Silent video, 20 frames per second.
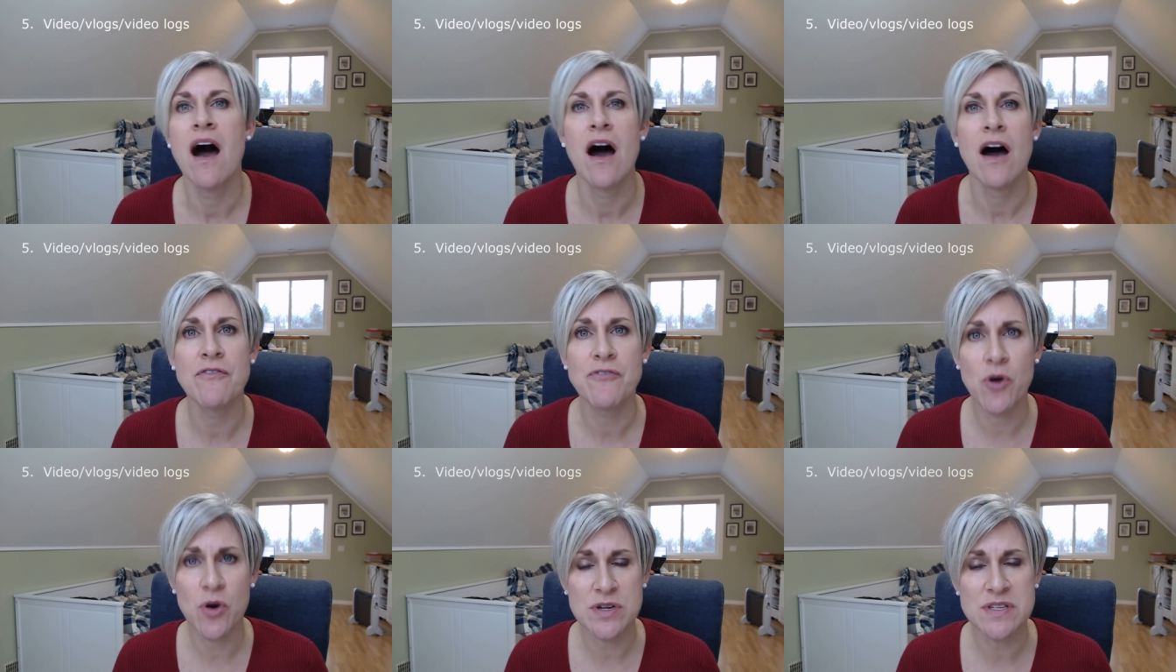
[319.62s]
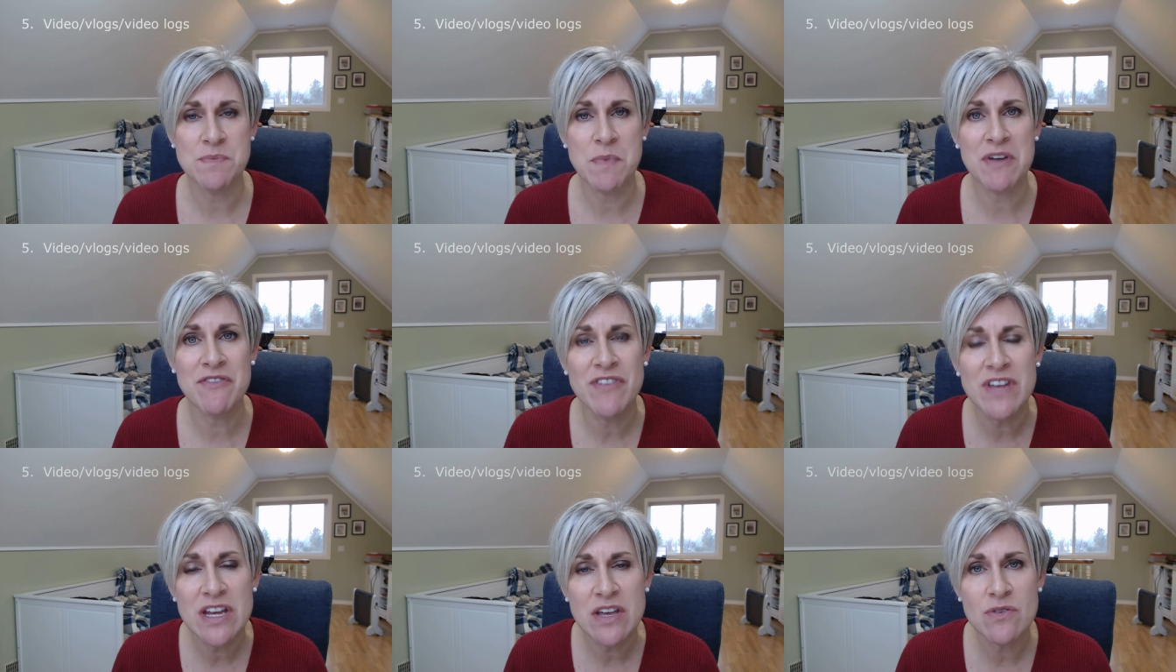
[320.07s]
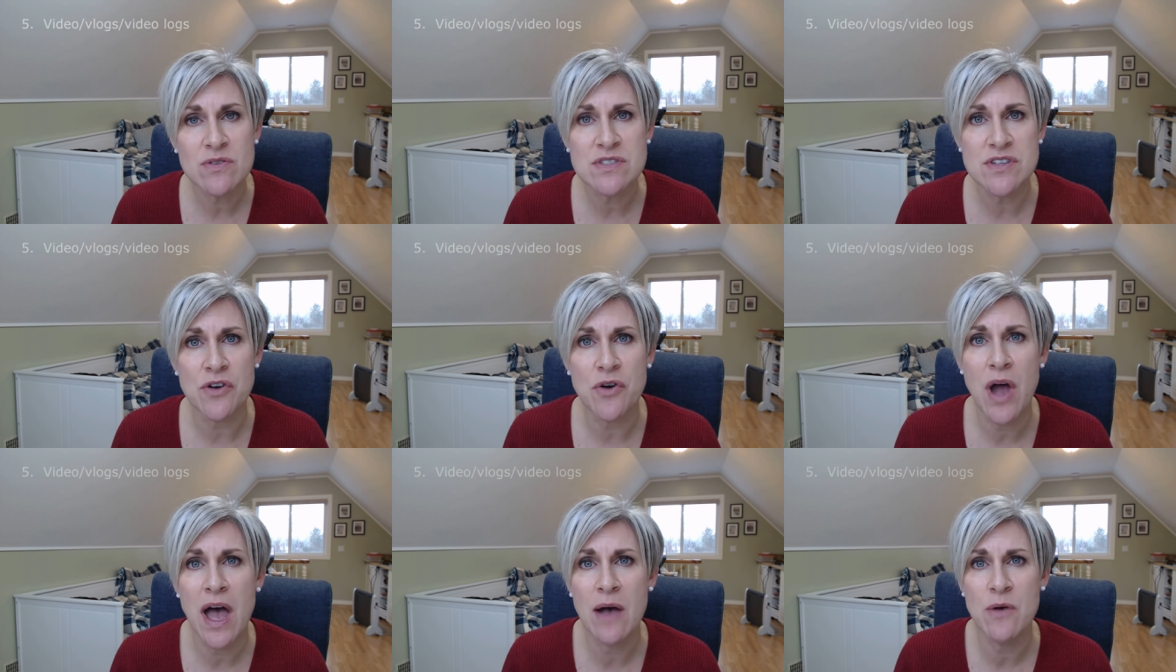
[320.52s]
Of course, my videos
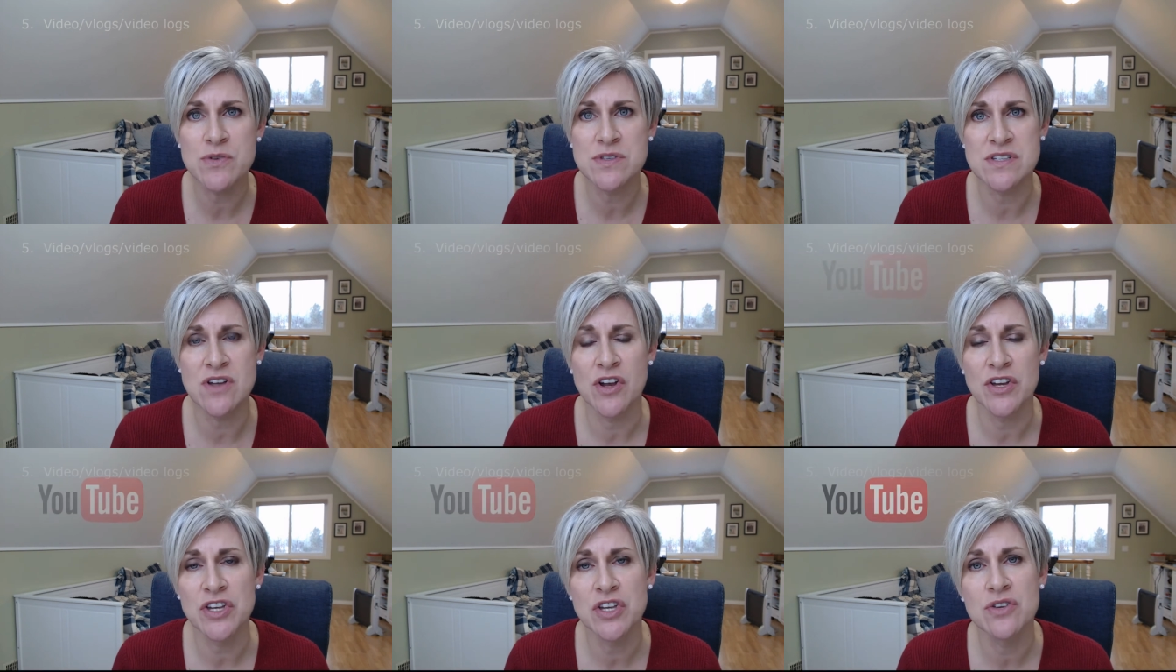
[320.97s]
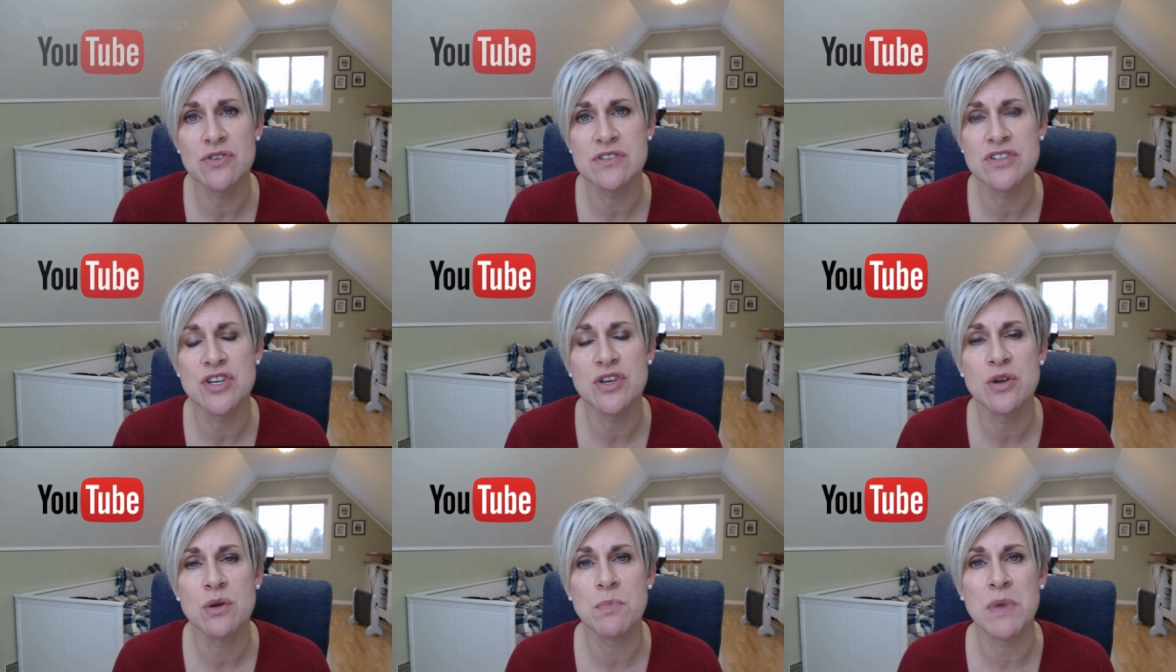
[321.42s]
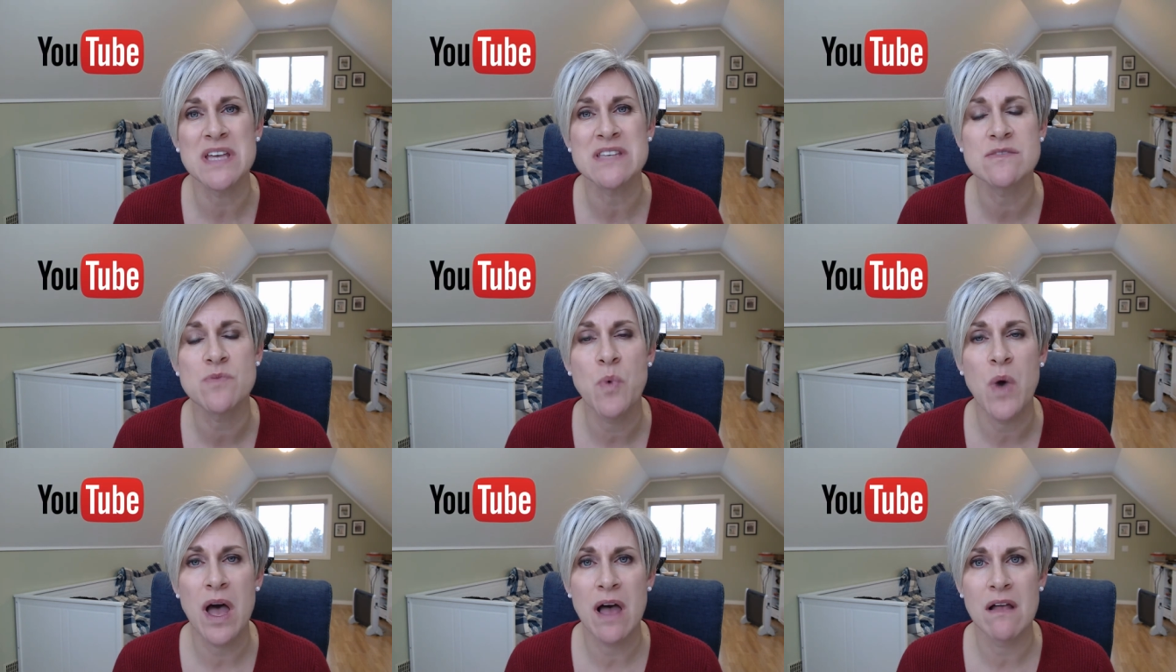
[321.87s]
are housed on YouTube
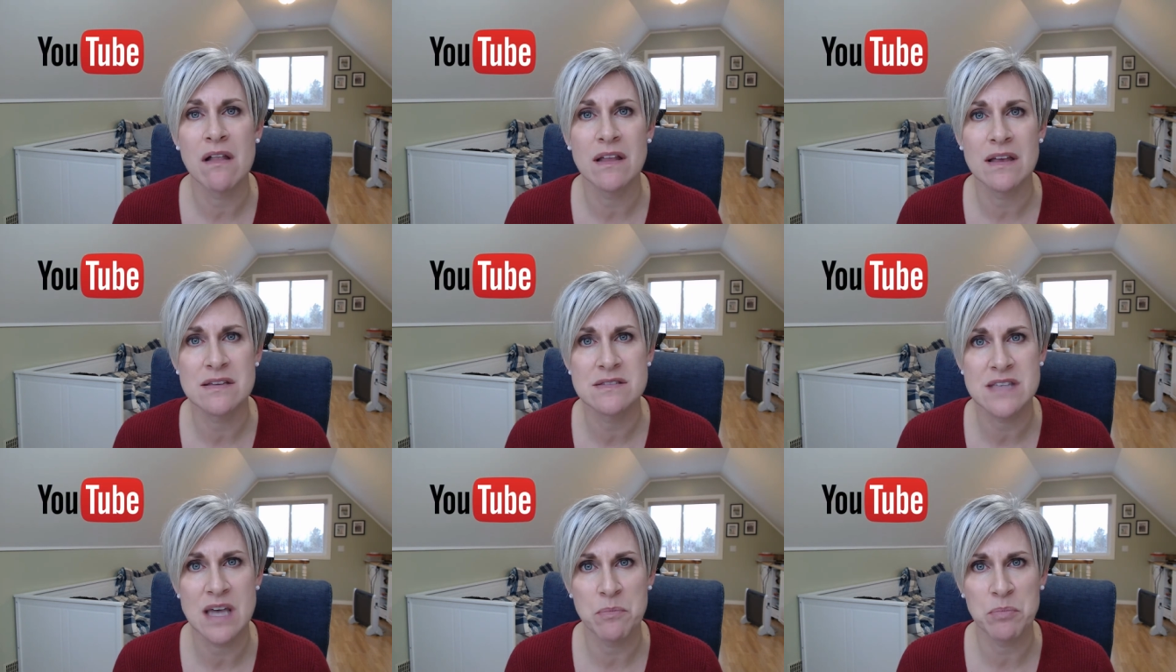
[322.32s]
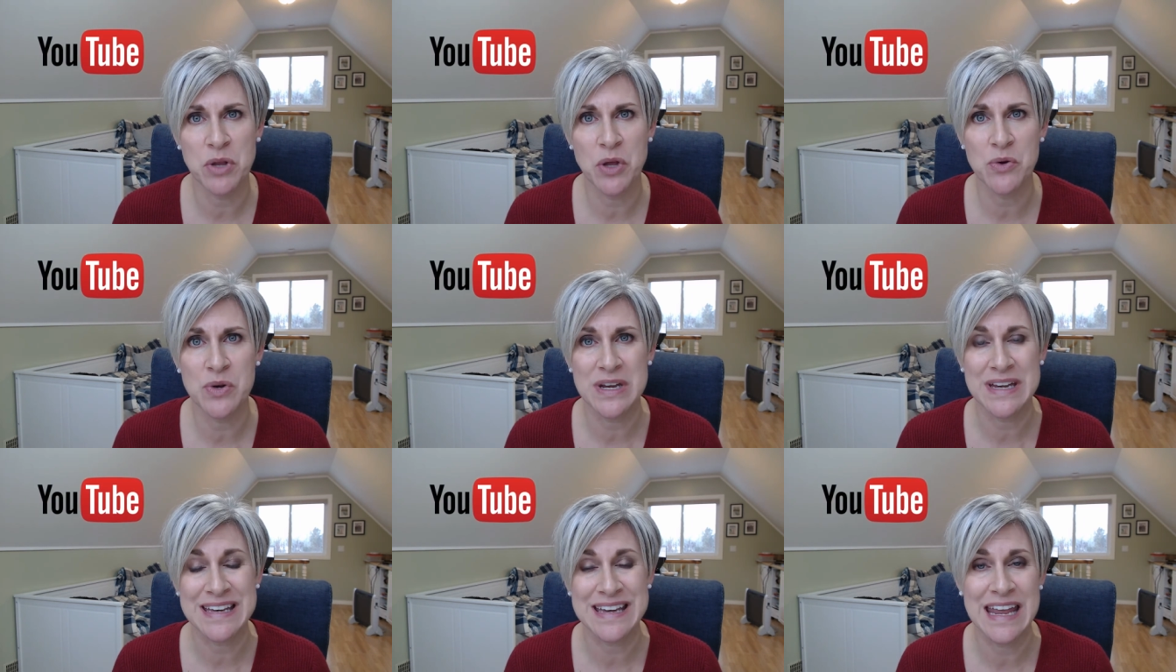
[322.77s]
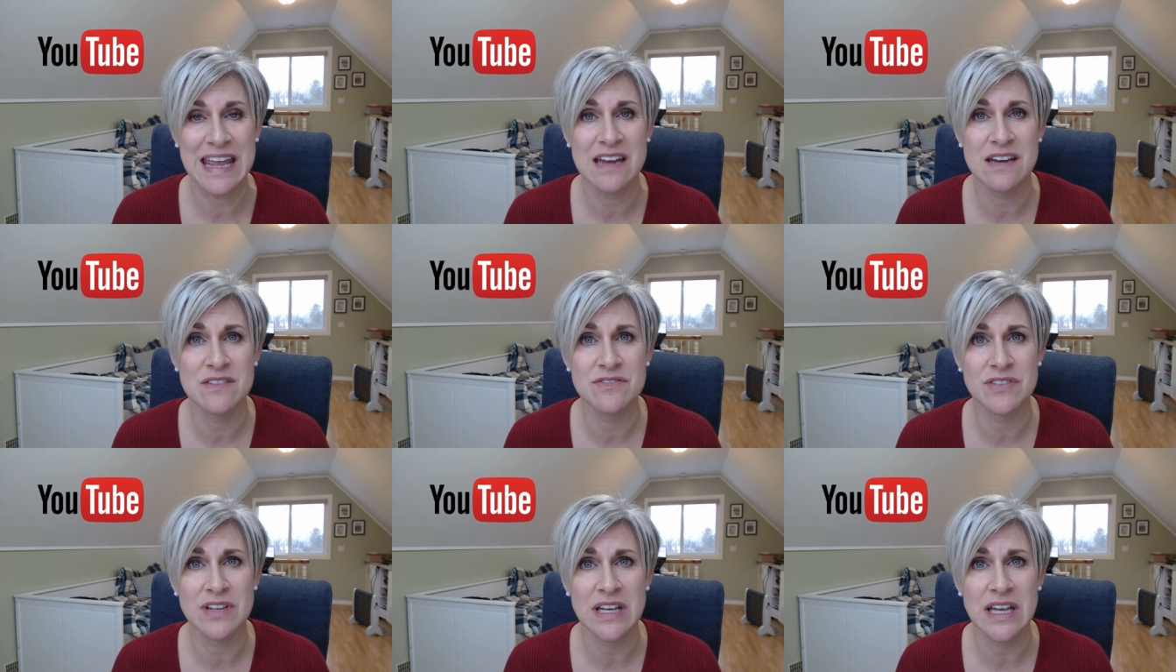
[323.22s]
as well as uploaded
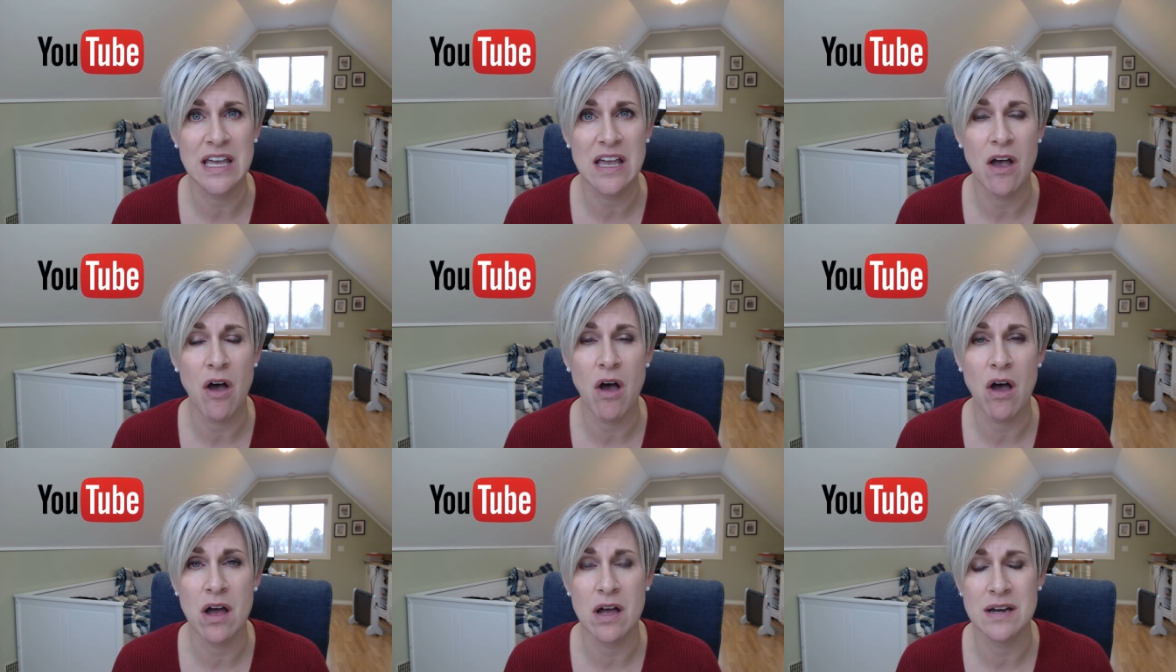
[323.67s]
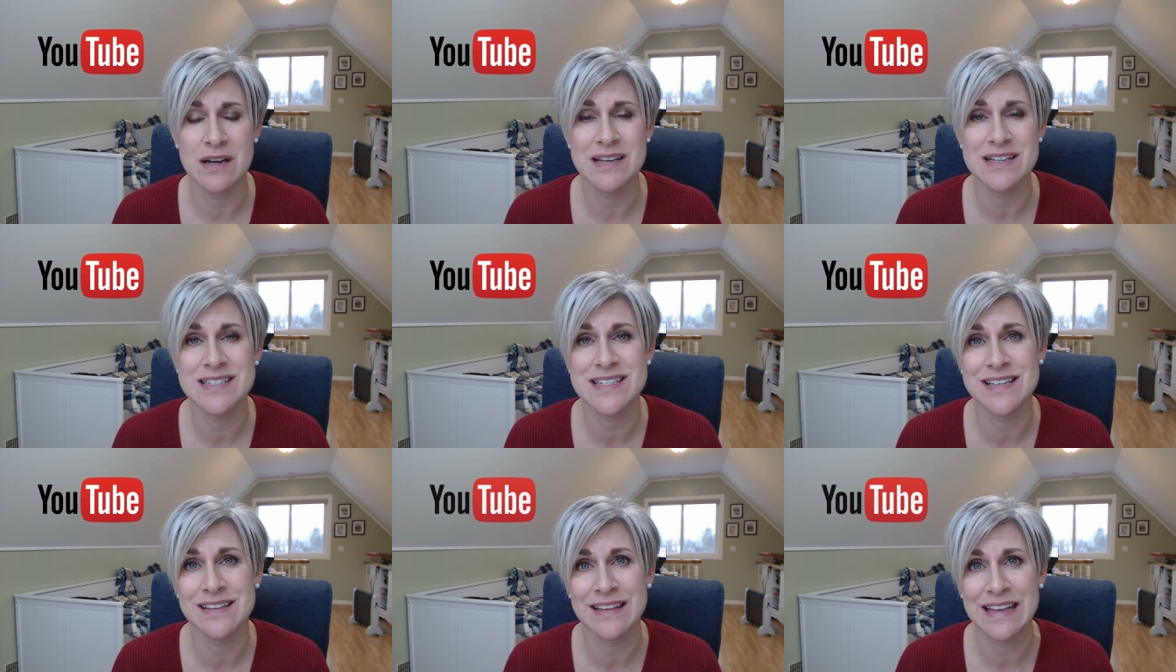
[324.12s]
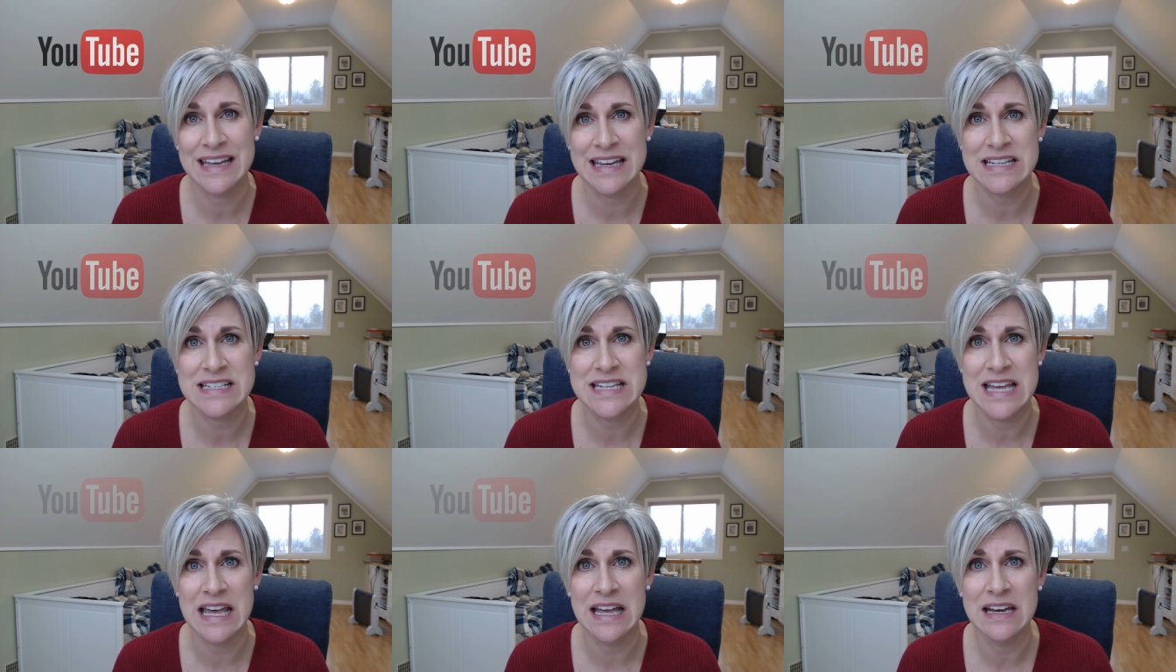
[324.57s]
natively on to
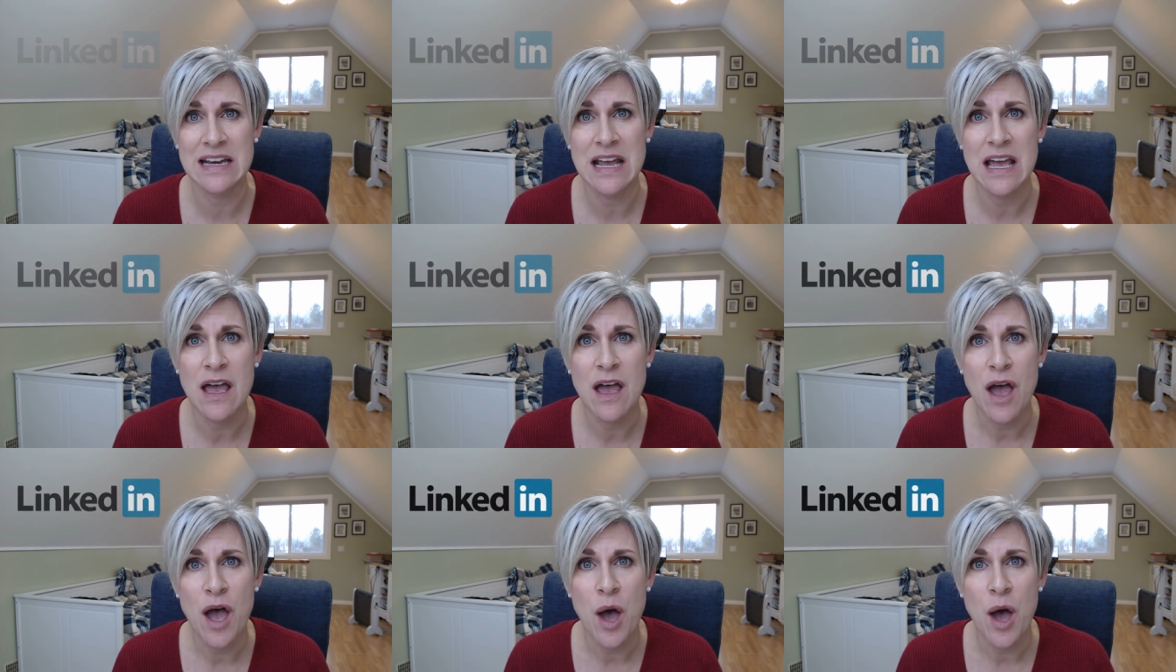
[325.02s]
LinkedIn.